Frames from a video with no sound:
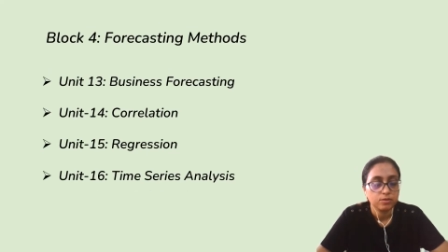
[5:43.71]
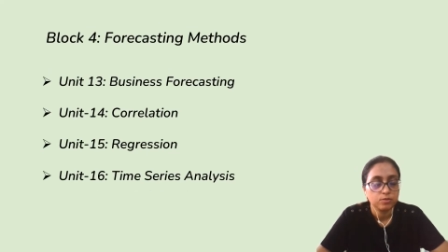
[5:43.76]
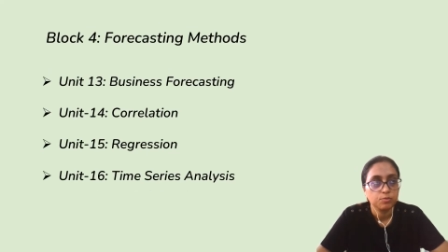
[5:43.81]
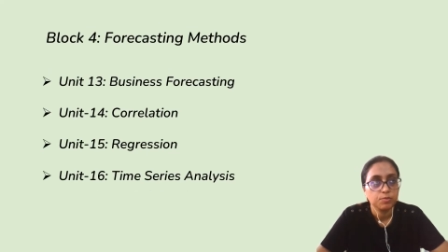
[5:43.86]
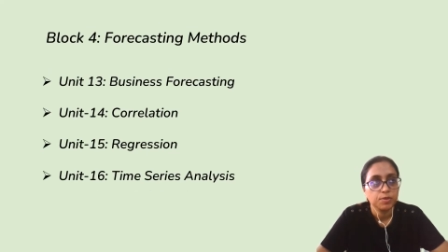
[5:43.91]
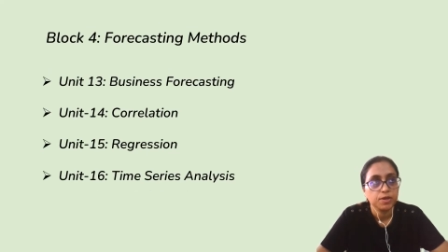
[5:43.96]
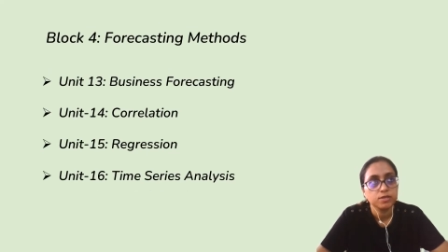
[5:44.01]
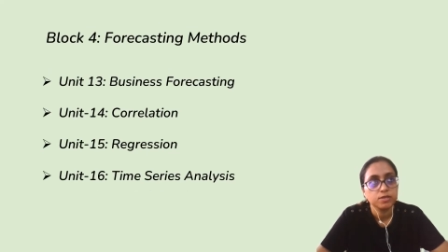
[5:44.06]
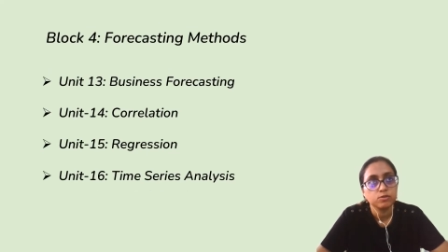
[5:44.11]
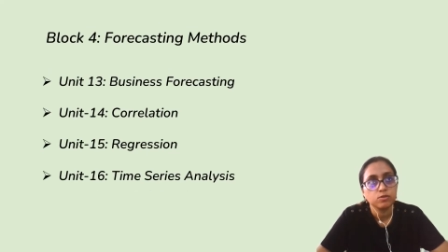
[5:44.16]
So
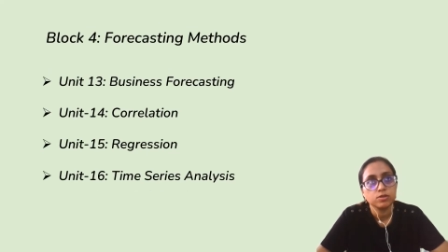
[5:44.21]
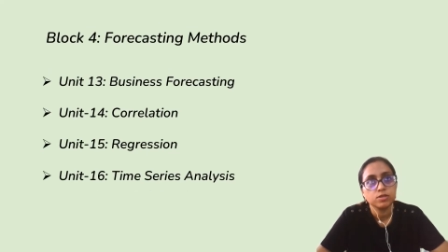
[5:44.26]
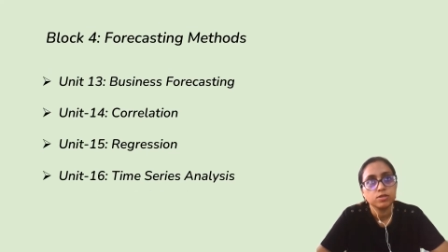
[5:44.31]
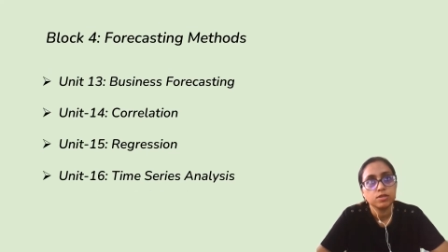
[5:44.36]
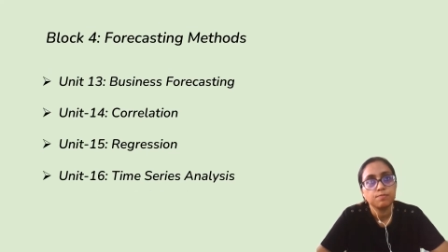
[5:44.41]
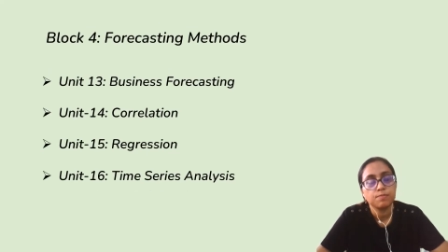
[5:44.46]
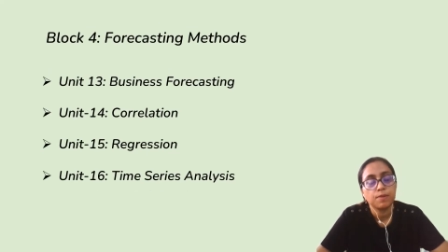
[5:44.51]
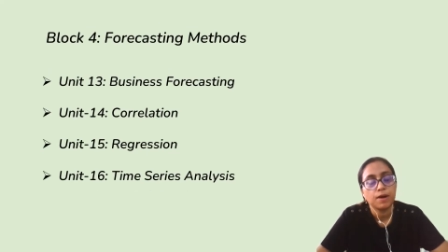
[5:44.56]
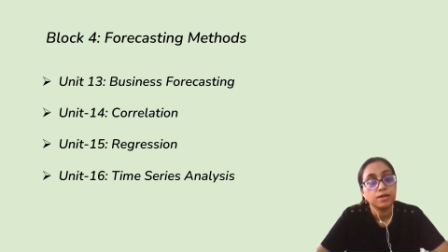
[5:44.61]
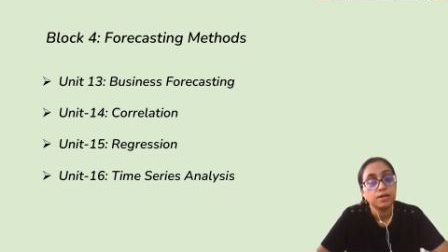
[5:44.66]
based on the
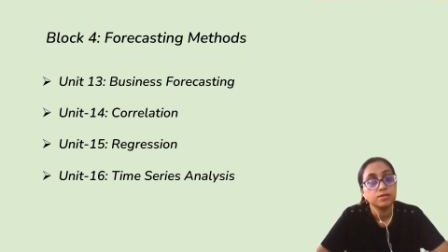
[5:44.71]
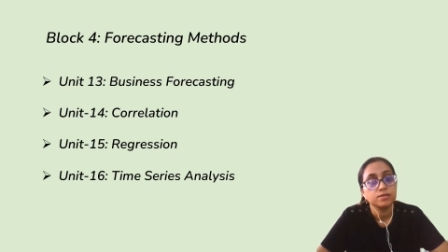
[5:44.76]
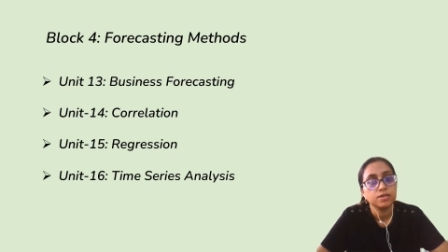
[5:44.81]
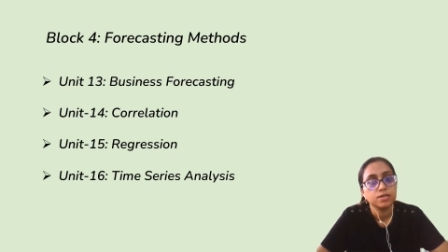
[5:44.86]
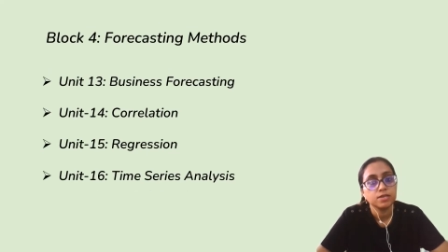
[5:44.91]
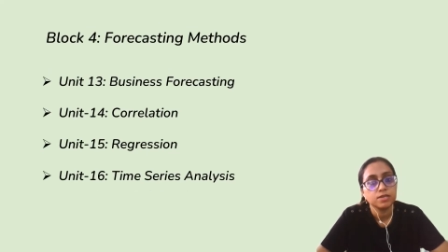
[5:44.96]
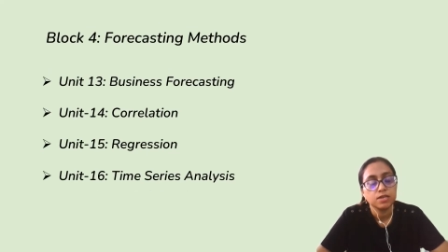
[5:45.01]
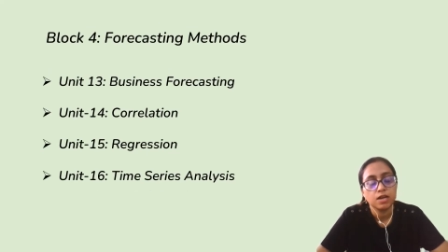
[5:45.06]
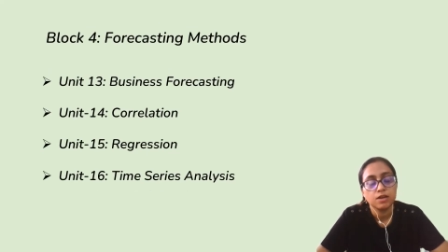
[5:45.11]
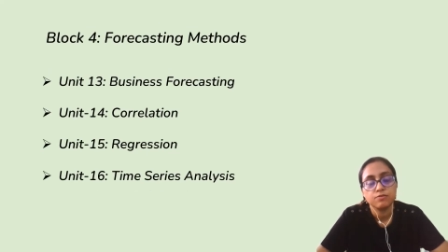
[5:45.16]
past
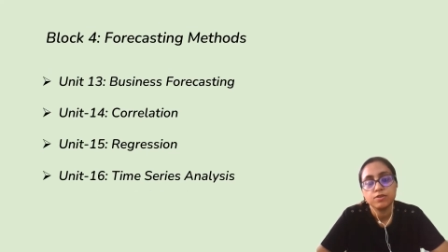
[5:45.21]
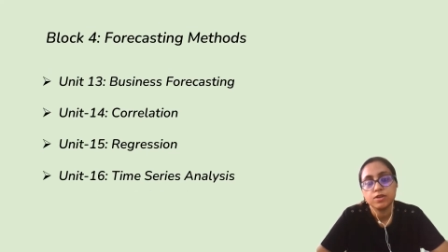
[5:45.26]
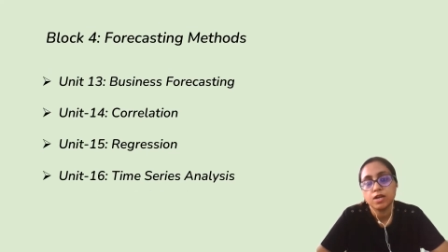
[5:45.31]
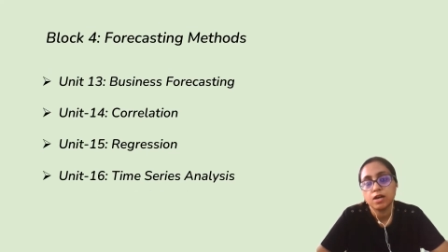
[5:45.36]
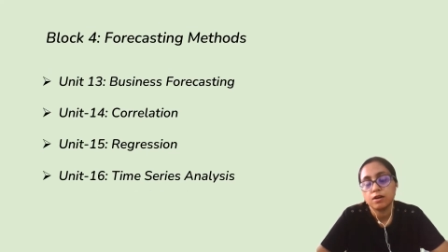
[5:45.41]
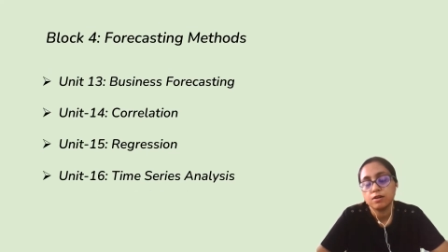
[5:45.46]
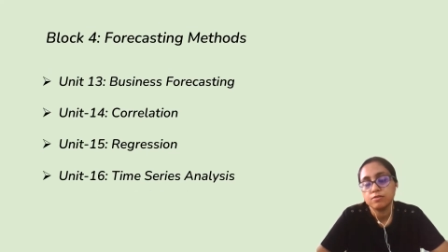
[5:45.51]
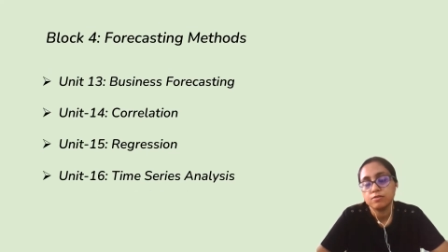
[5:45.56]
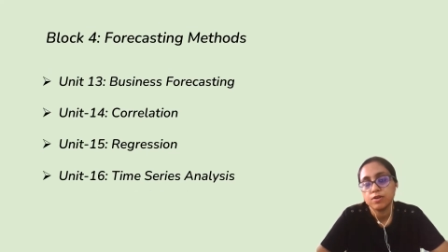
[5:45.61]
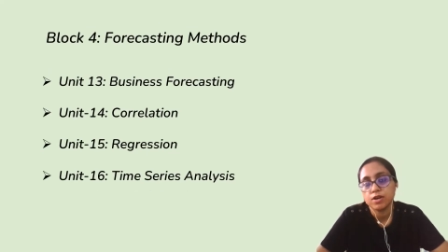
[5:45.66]
data,
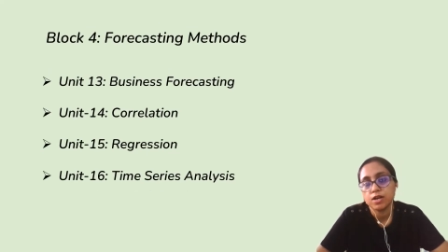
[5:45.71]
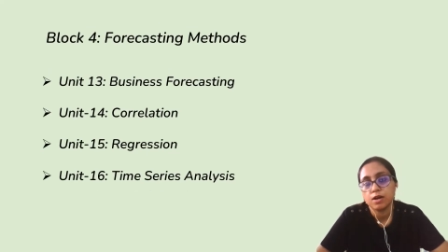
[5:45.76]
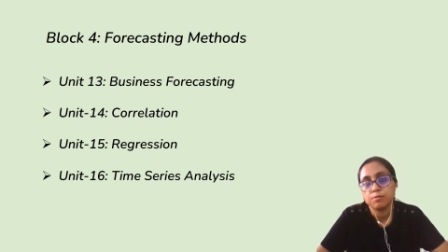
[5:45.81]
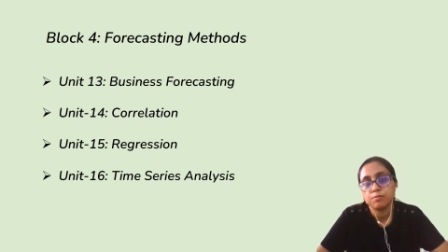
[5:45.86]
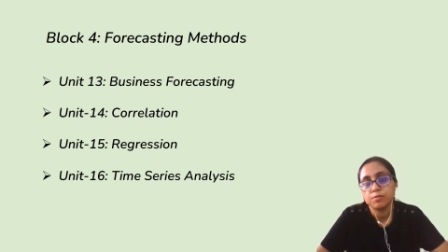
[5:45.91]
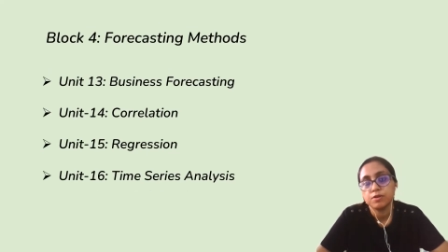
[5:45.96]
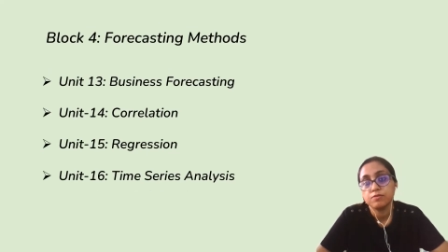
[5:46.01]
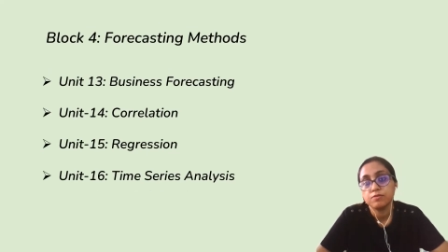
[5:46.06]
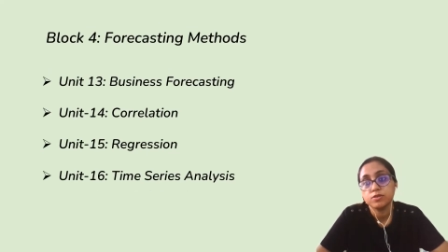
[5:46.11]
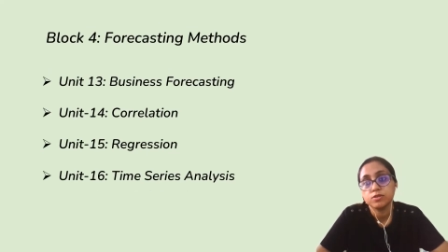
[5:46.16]
if a
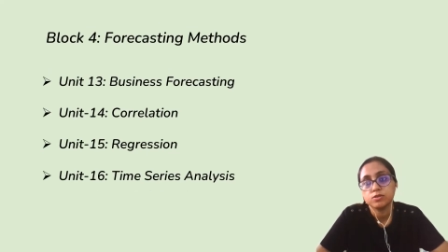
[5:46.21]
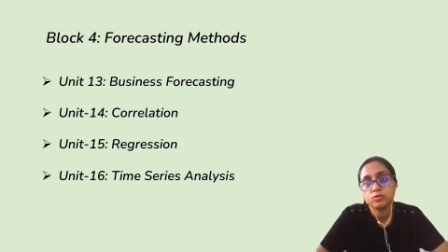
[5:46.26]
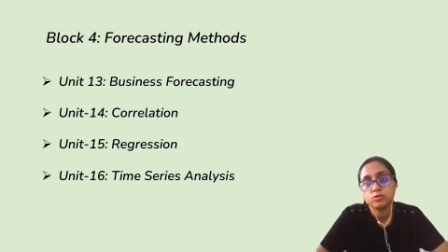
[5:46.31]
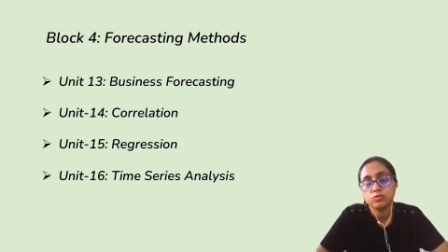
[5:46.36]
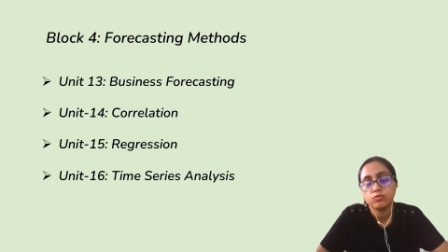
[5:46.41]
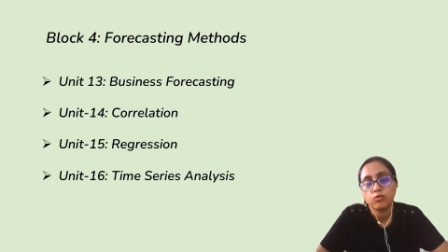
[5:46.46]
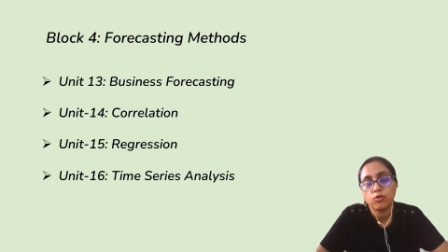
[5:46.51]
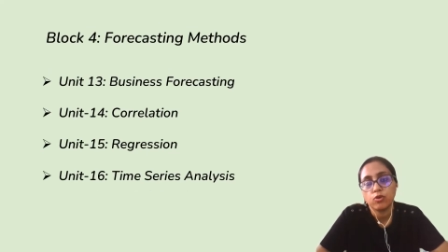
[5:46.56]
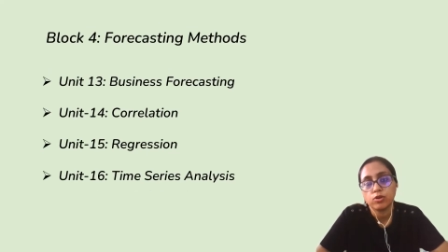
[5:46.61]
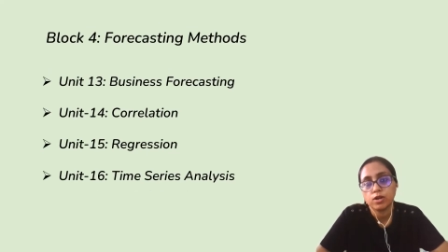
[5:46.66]
company wishes to
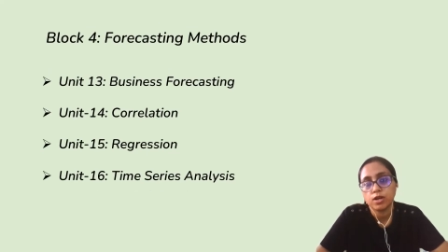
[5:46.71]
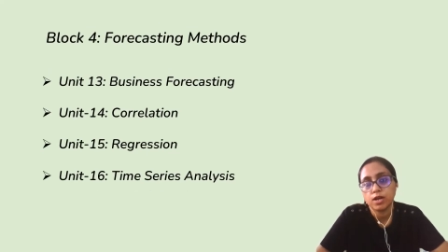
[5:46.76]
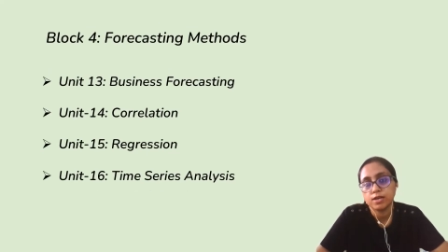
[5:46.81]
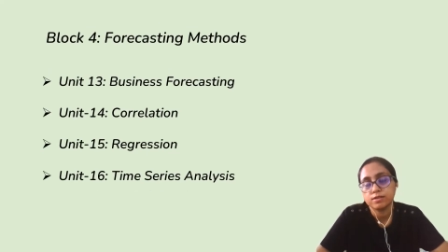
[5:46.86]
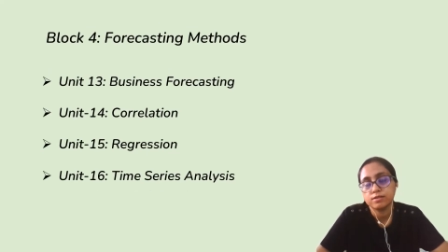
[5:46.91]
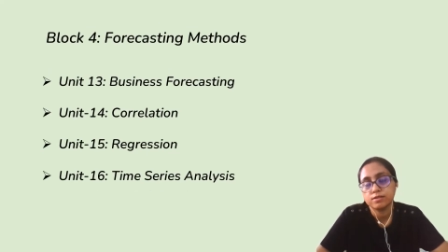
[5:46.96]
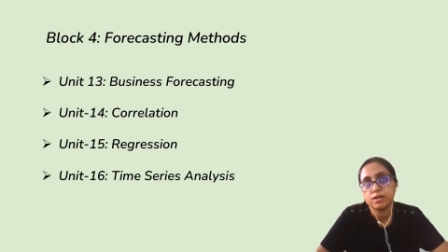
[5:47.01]
forecast